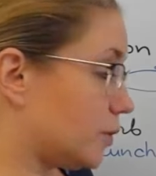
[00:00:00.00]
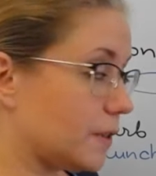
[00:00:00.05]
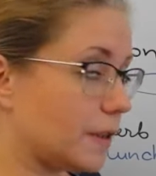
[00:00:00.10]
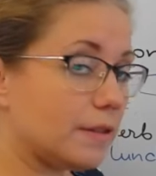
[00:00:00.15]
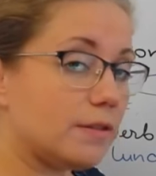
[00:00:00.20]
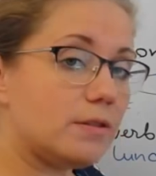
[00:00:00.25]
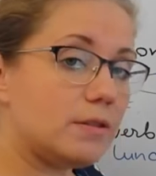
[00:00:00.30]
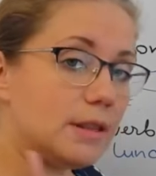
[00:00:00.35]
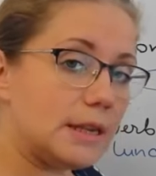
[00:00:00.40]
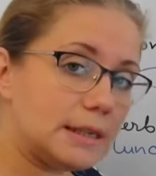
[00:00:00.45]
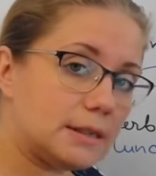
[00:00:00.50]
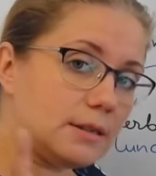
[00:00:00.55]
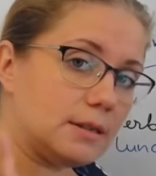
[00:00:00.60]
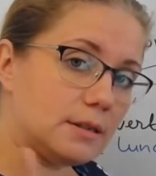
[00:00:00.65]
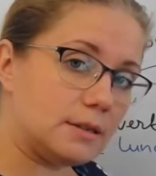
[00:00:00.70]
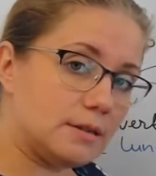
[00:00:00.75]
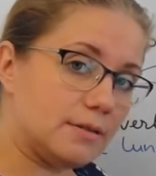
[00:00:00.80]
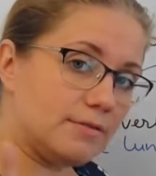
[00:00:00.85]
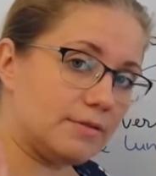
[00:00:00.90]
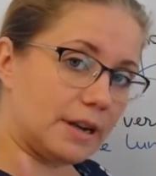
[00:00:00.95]
and this
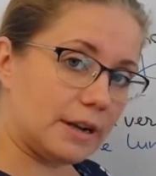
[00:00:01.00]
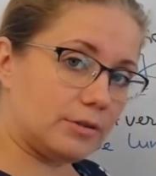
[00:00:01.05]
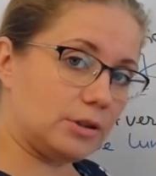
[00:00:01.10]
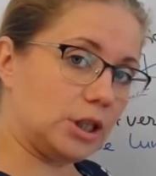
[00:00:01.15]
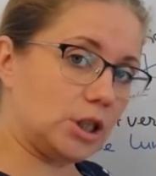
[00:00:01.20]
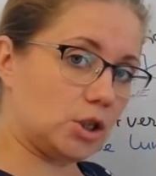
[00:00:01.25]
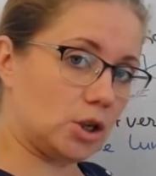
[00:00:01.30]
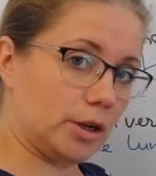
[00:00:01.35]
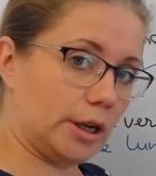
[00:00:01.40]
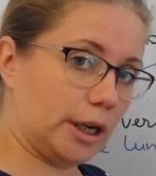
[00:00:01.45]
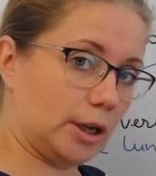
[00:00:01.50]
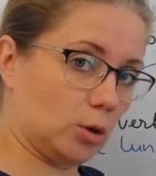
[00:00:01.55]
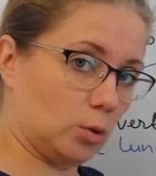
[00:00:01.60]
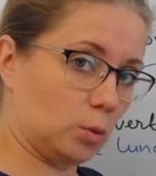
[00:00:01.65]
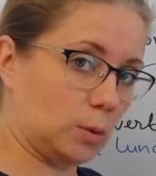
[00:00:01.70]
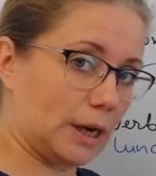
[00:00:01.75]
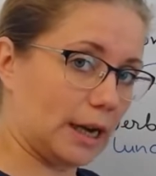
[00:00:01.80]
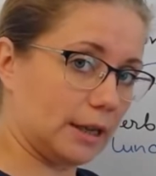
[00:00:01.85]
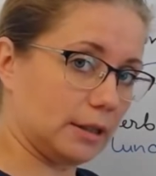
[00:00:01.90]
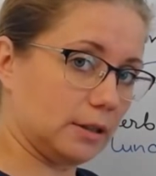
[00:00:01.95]
is a very tricky
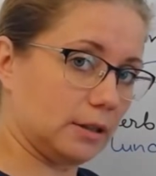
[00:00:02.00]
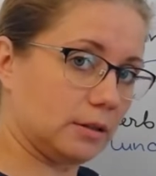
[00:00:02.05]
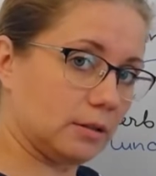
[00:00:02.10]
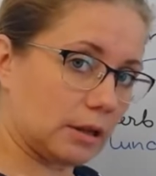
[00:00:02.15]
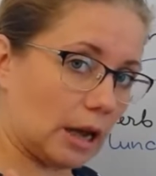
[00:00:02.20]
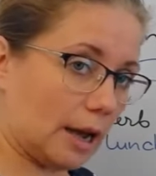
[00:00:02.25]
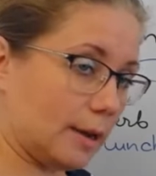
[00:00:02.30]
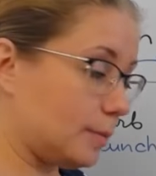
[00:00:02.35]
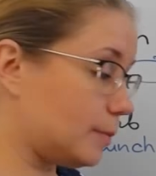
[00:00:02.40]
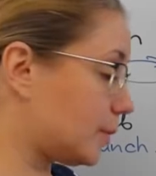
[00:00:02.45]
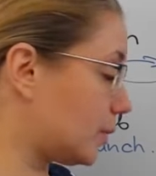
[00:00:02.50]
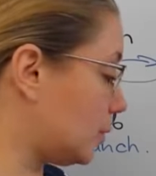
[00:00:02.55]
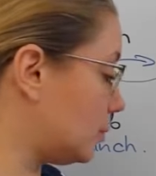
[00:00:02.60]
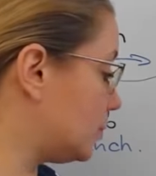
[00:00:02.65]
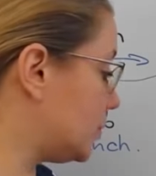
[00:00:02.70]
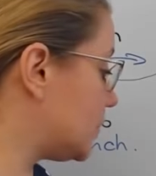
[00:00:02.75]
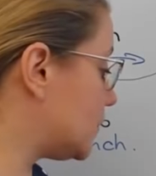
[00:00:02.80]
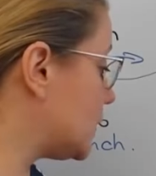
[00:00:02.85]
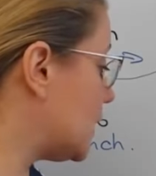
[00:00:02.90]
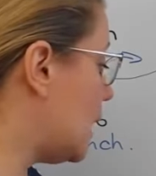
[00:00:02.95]
one, I
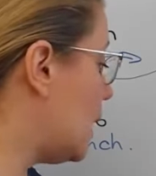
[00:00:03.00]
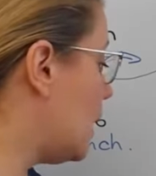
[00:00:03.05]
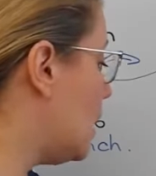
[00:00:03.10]
promise,